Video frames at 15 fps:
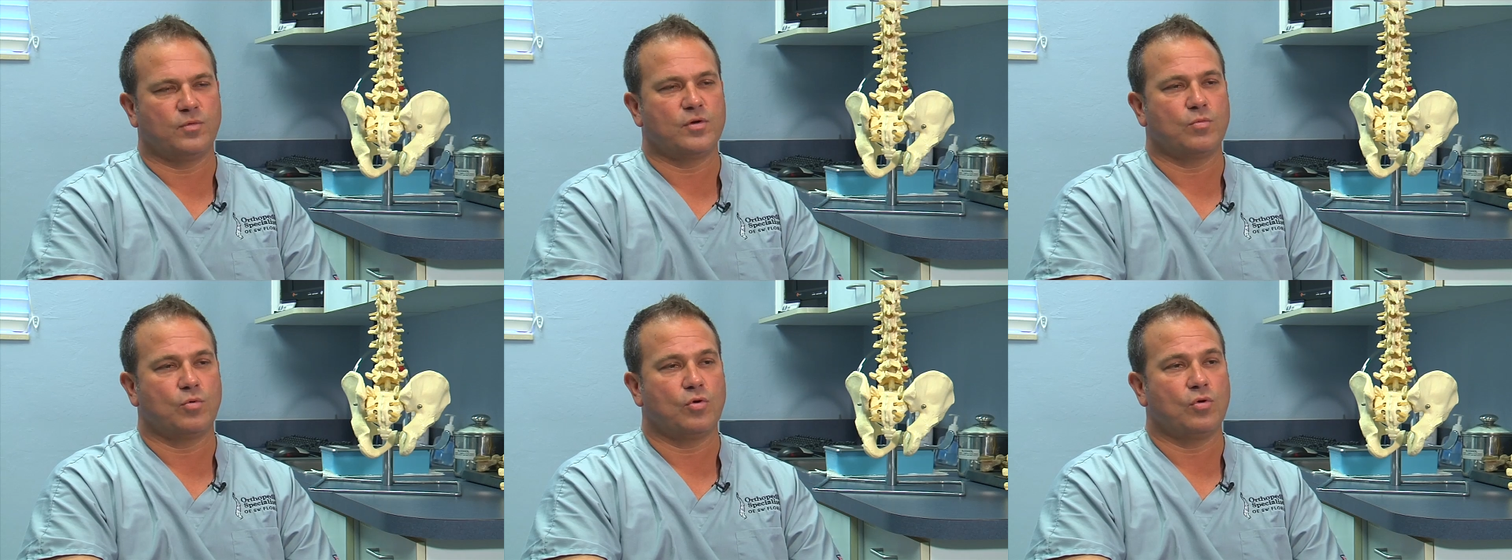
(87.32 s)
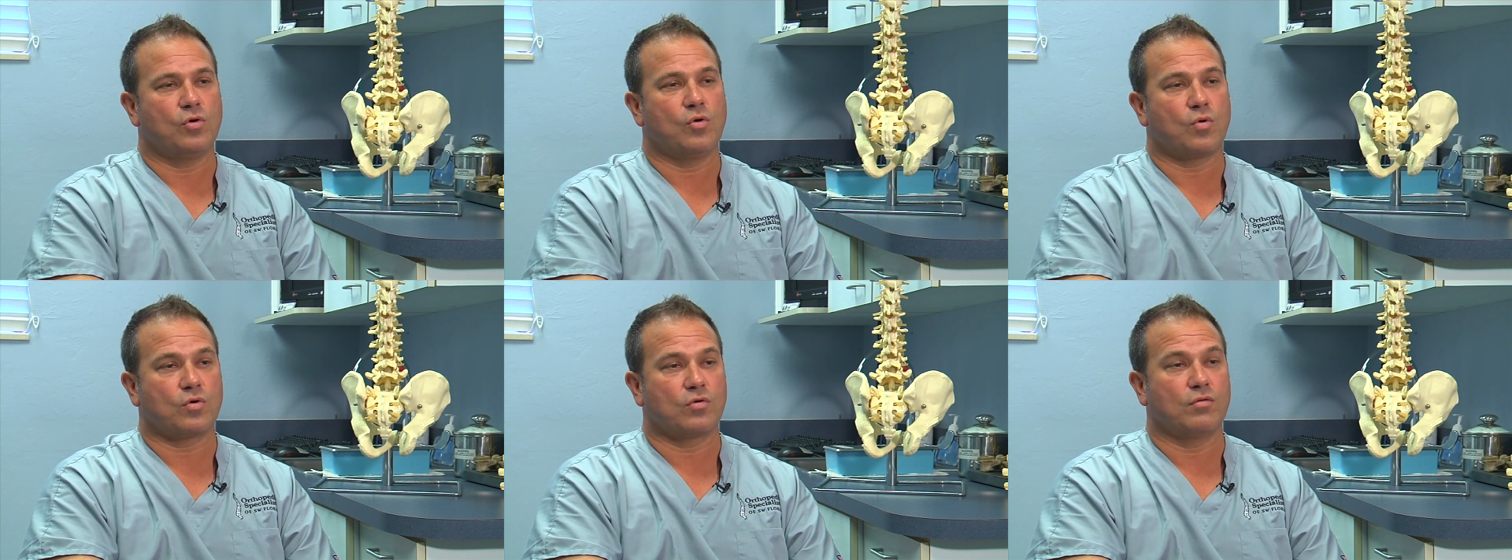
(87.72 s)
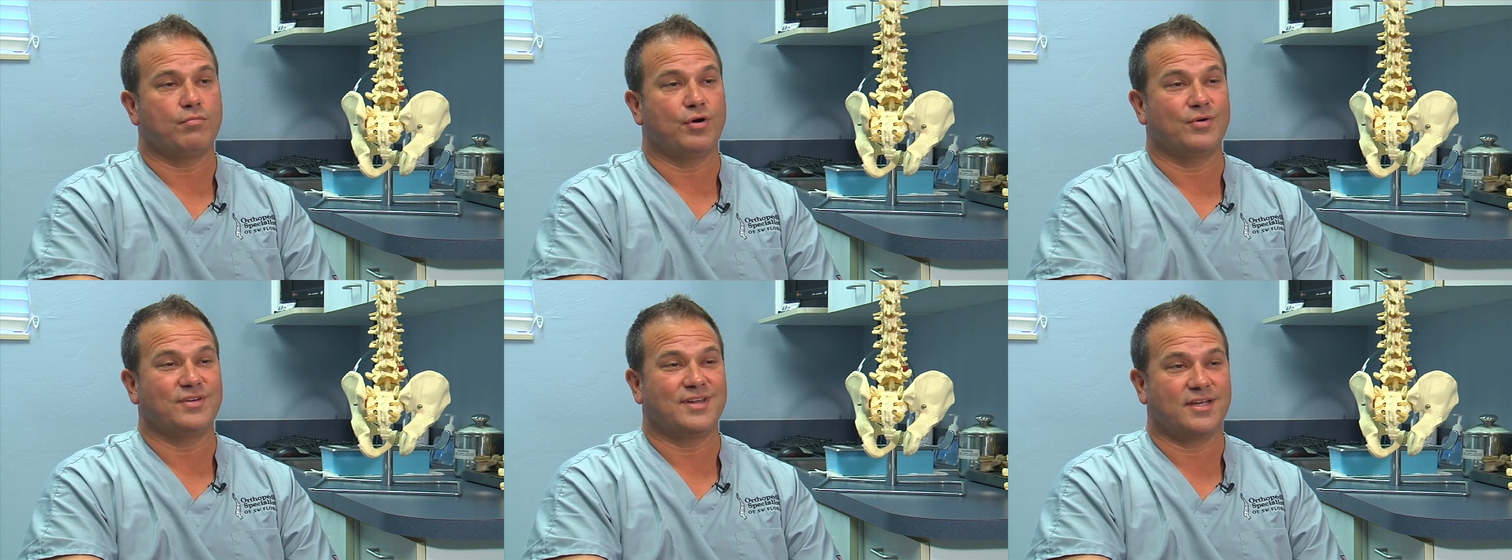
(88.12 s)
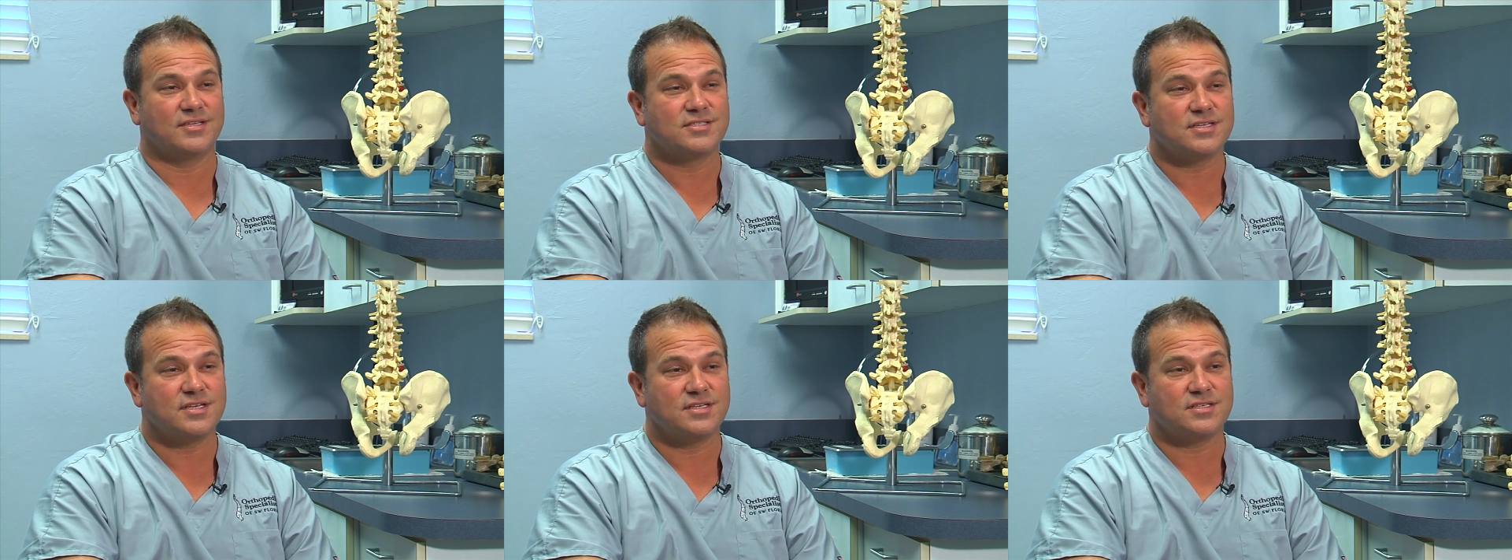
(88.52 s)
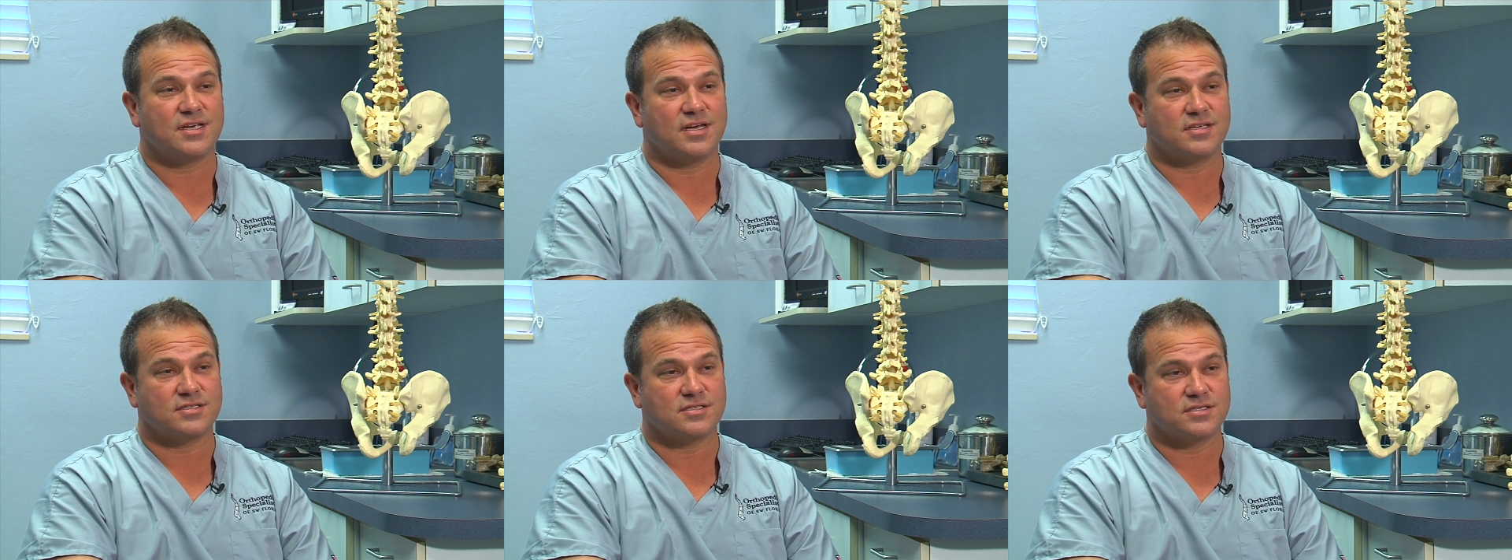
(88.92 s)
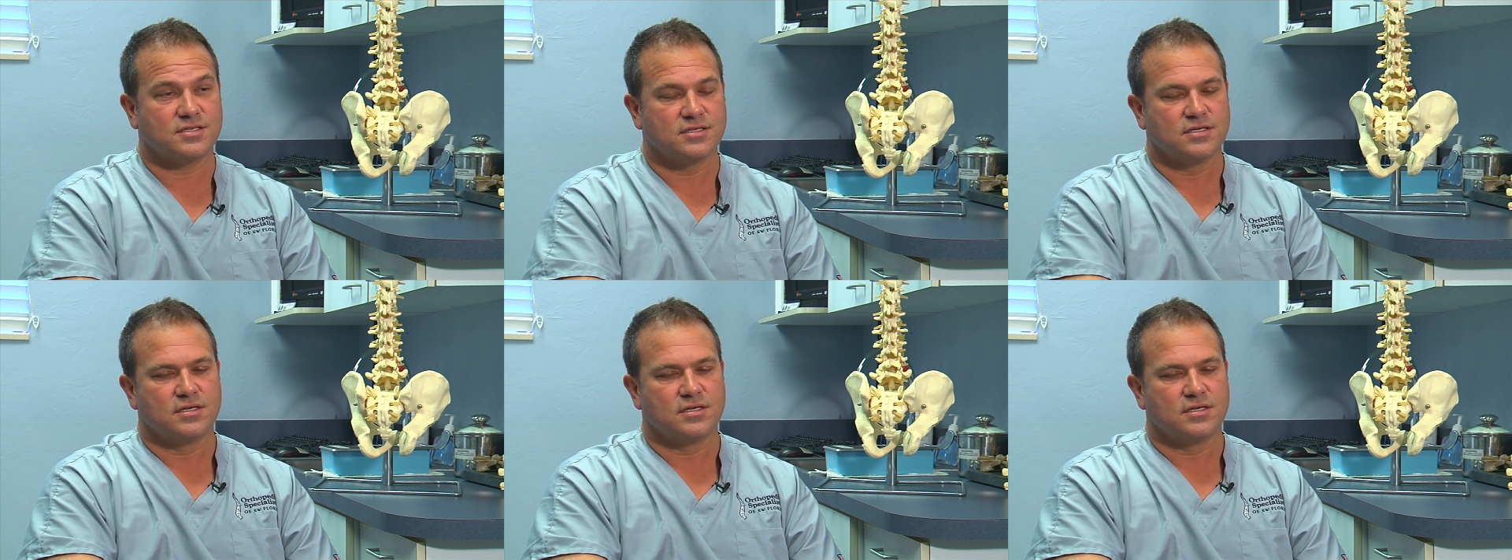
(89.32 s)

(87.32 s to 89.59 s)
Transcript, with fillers: We will order a bone density test